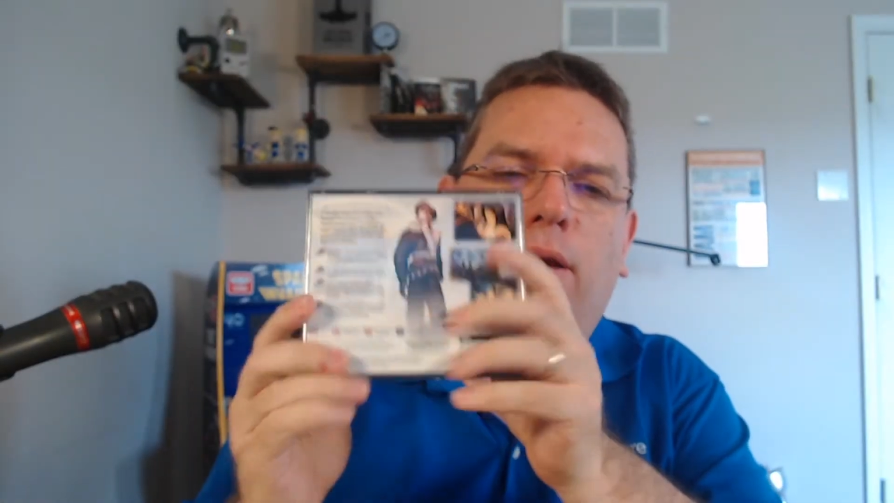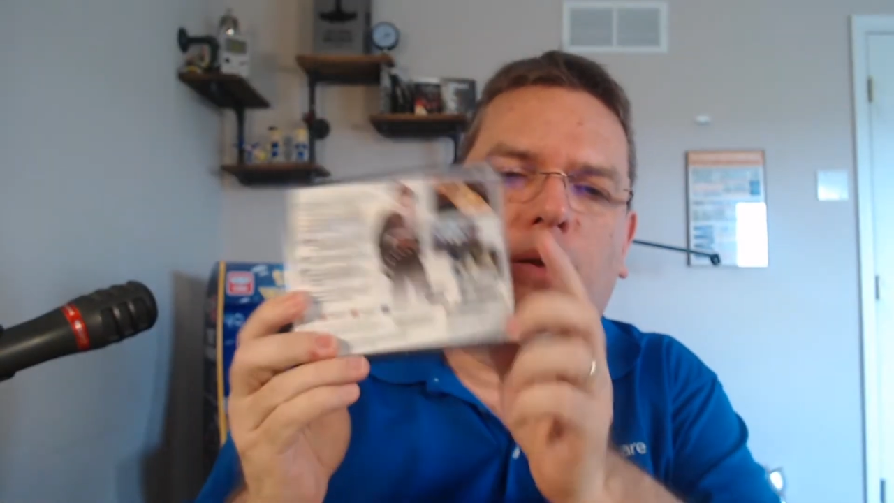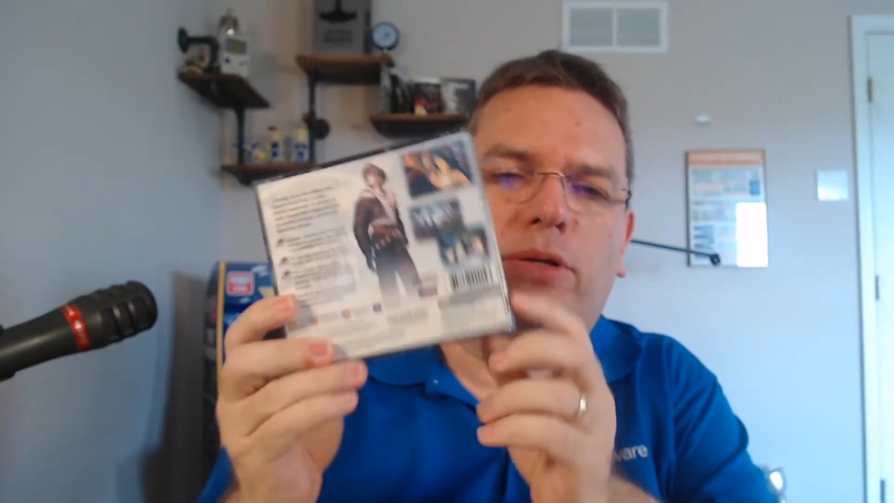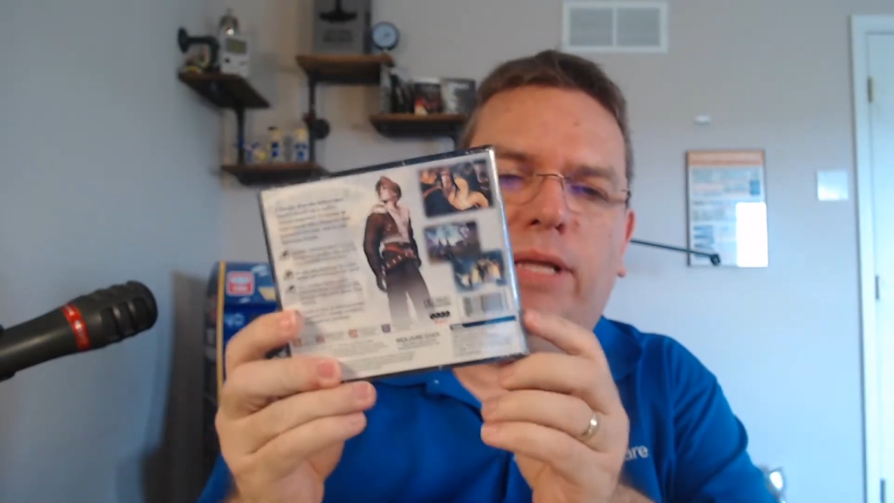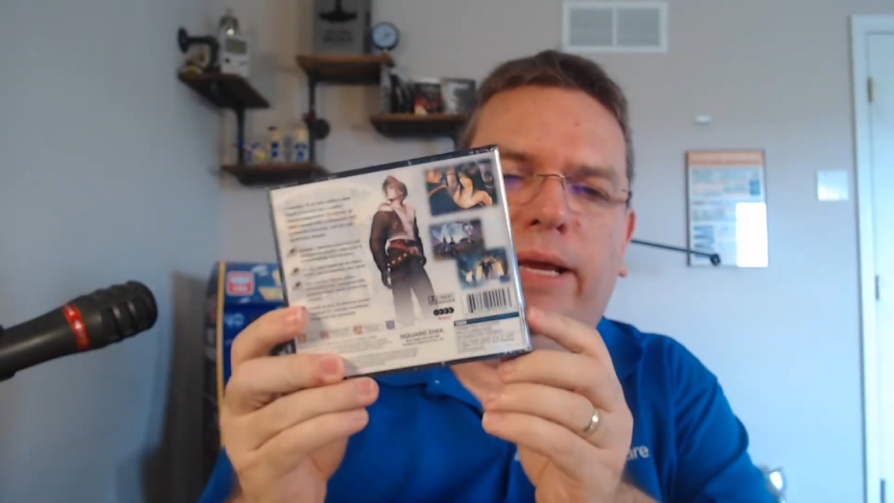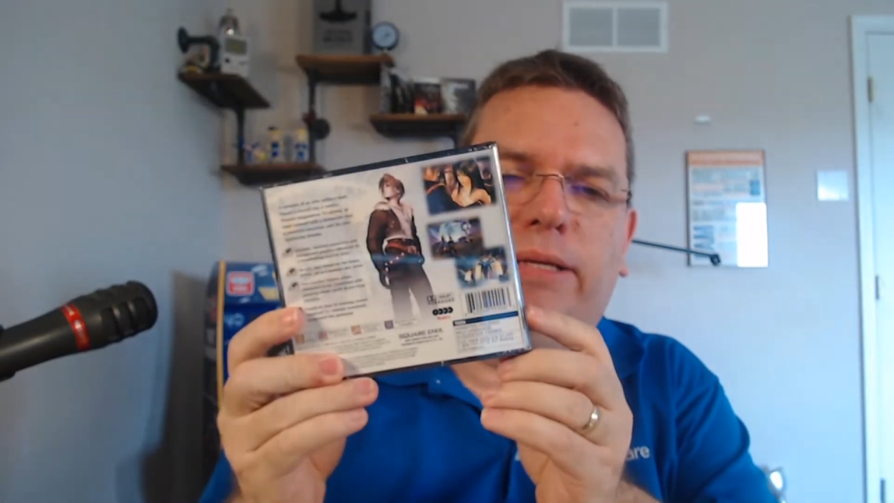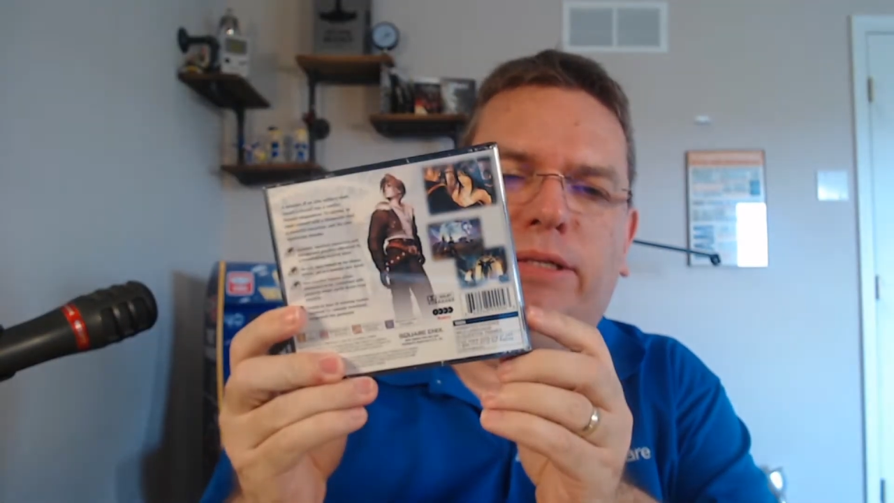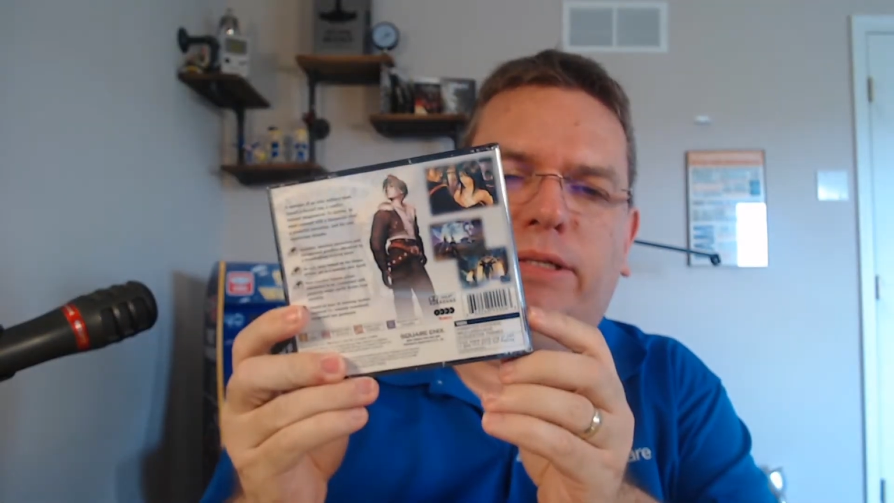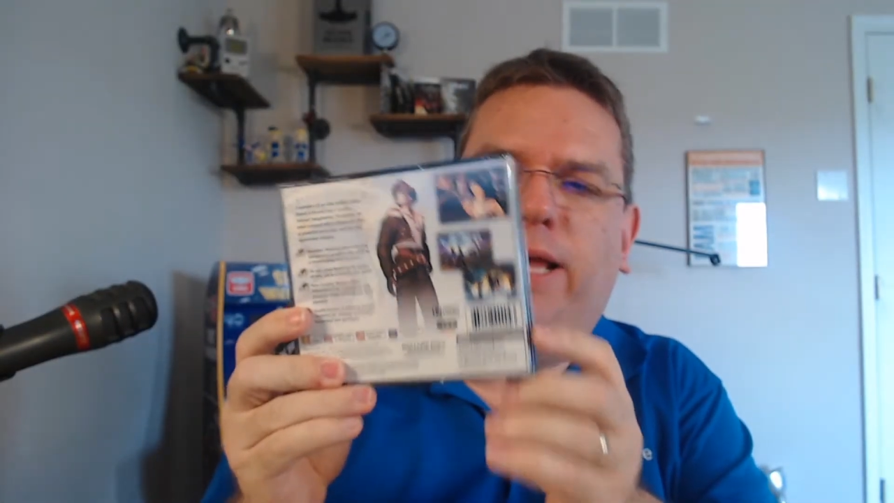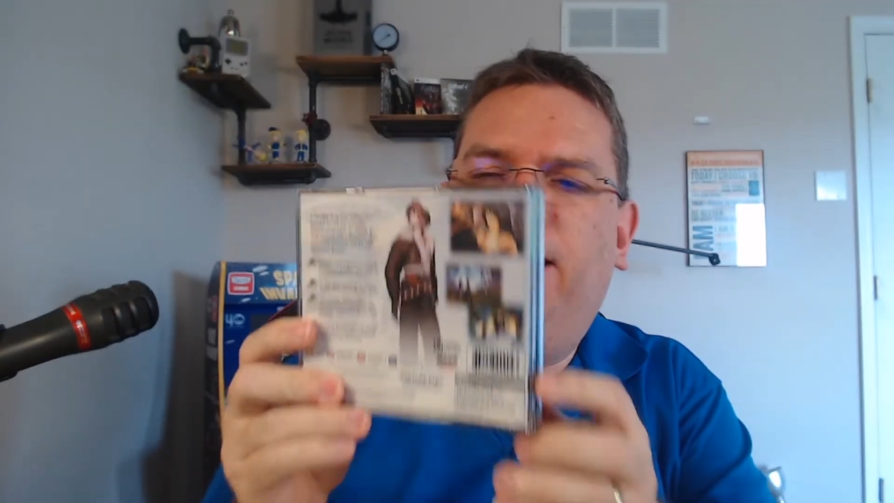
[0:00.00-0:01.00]
Looks like it
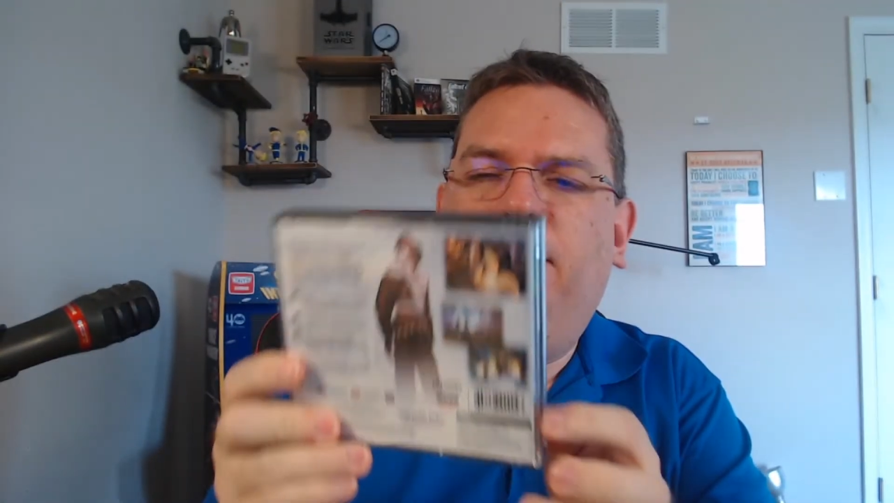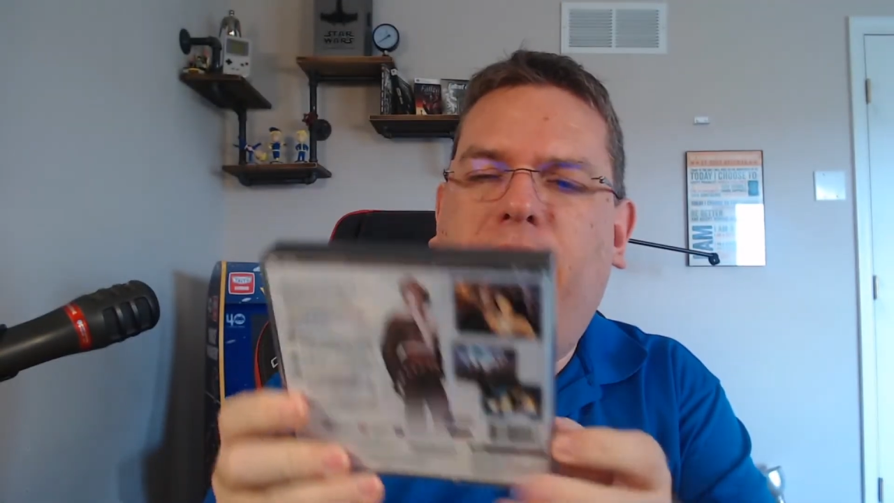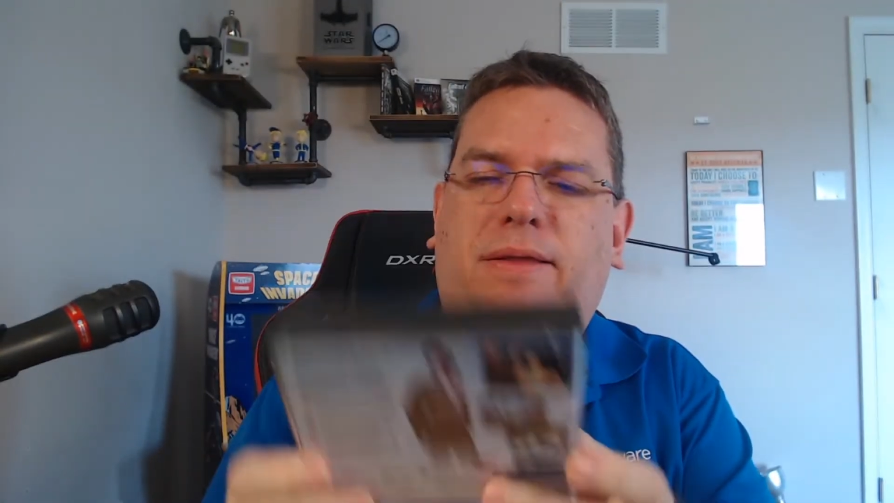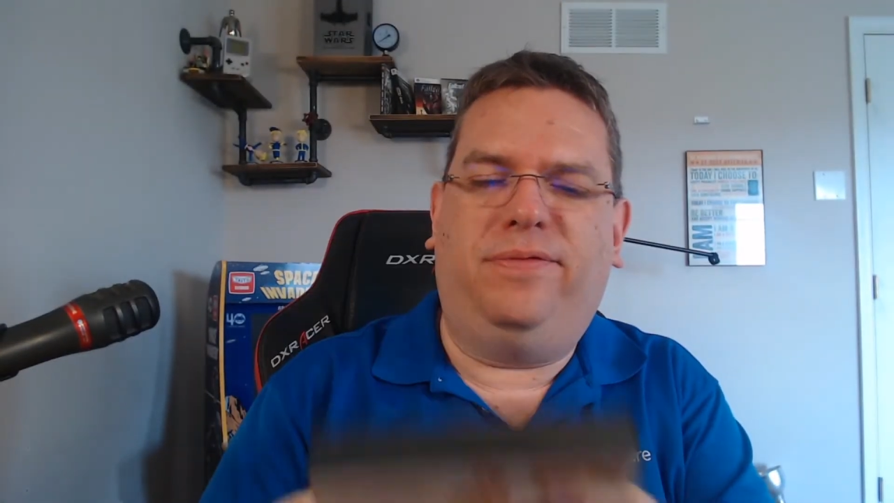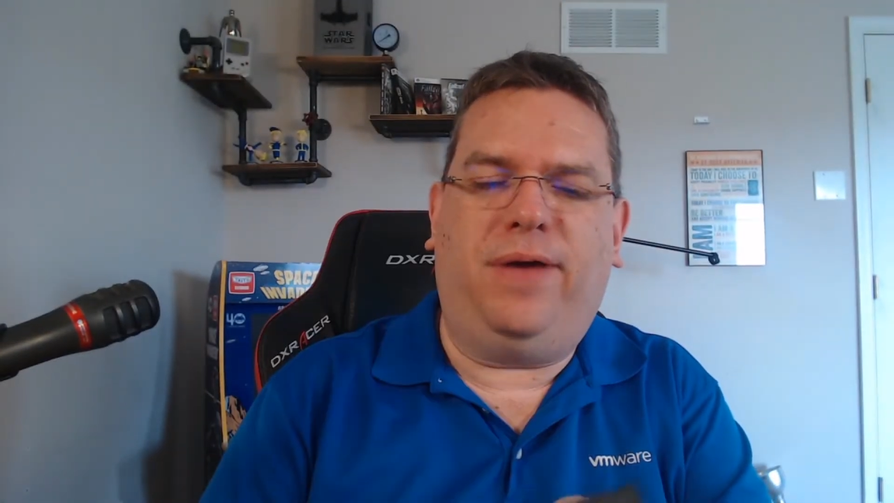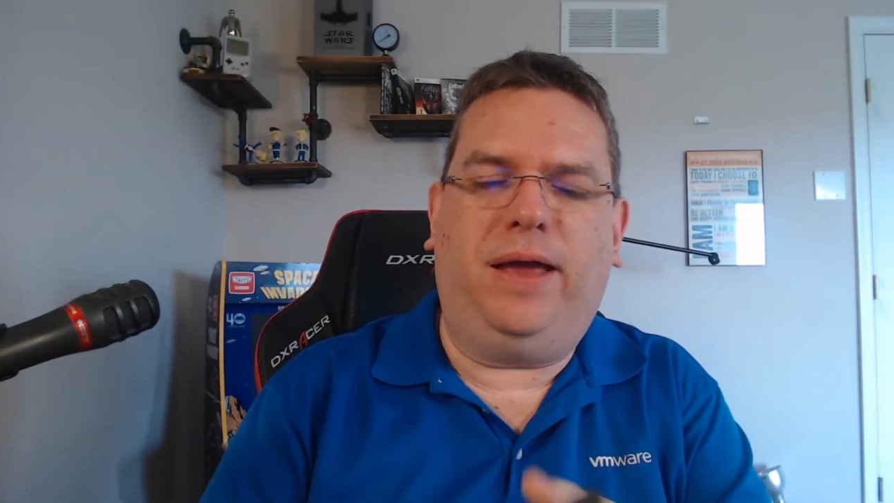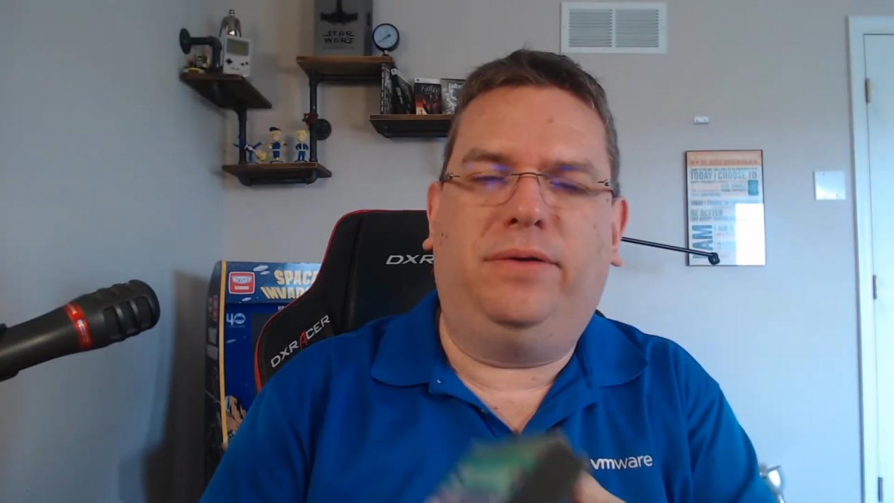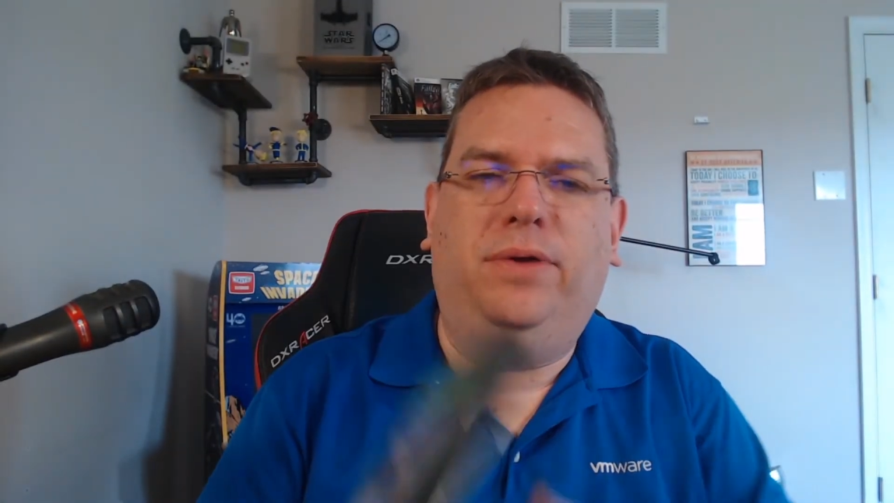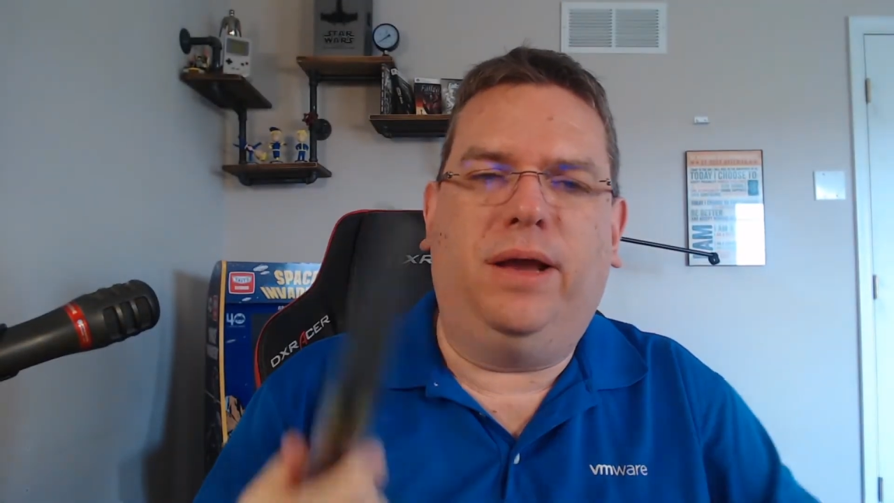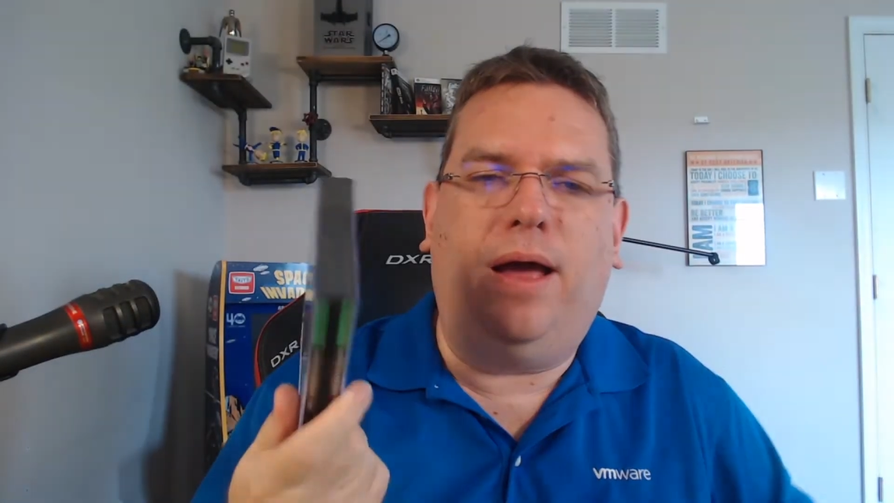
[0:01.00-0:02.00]
just came out of the
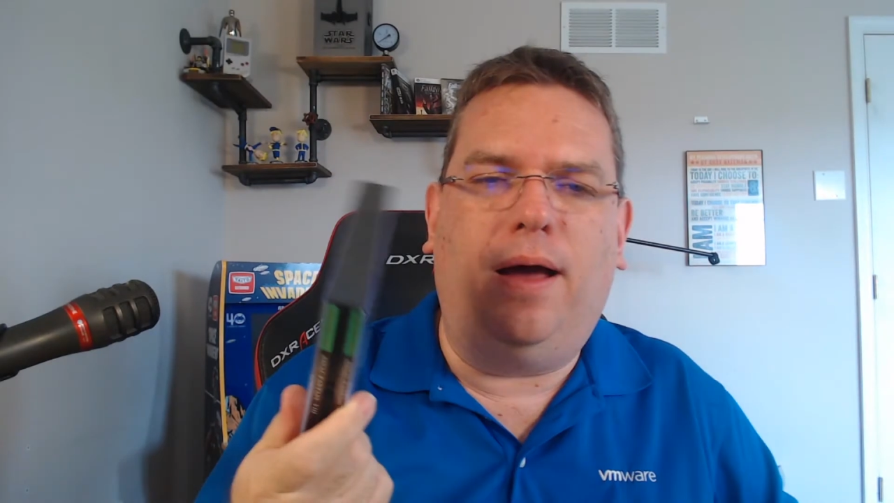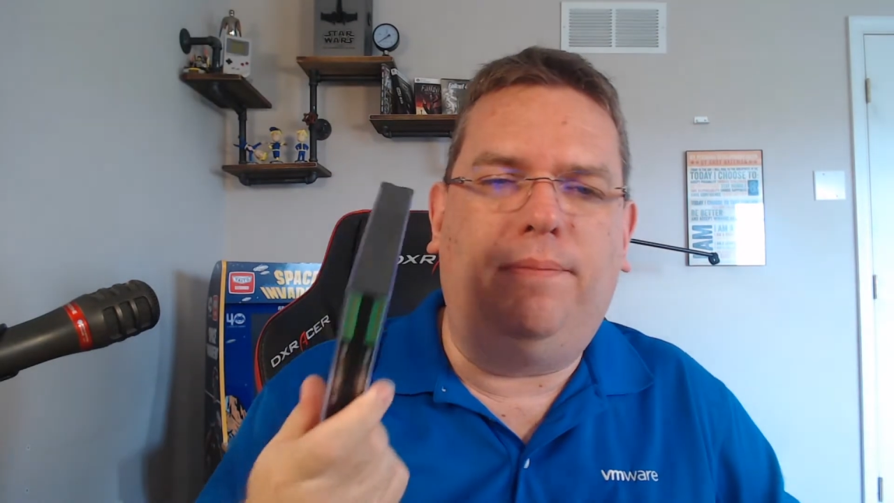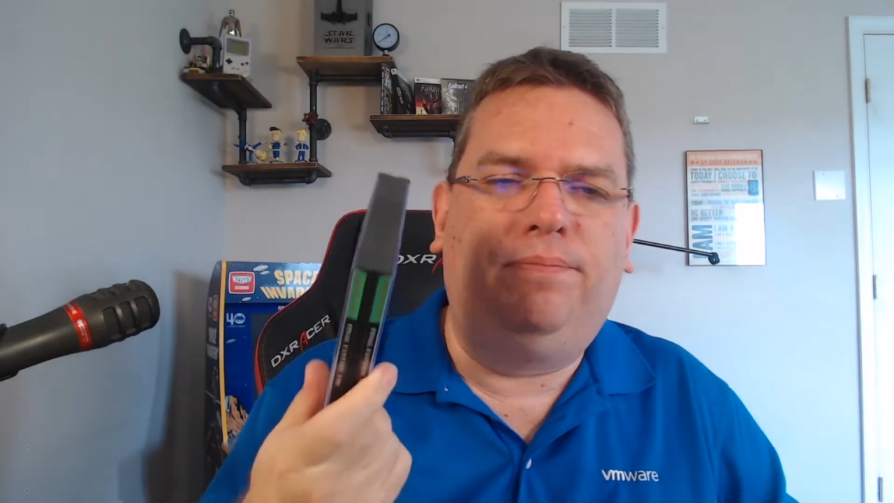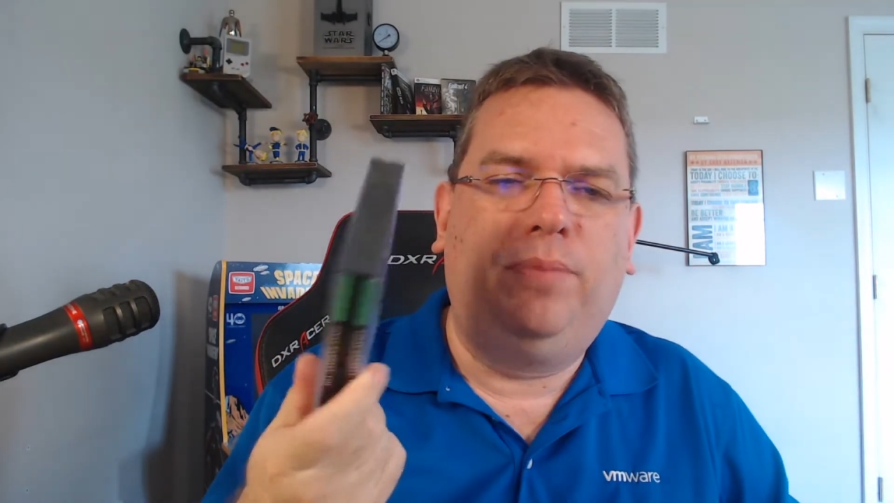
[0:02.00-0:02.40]
factory. Um,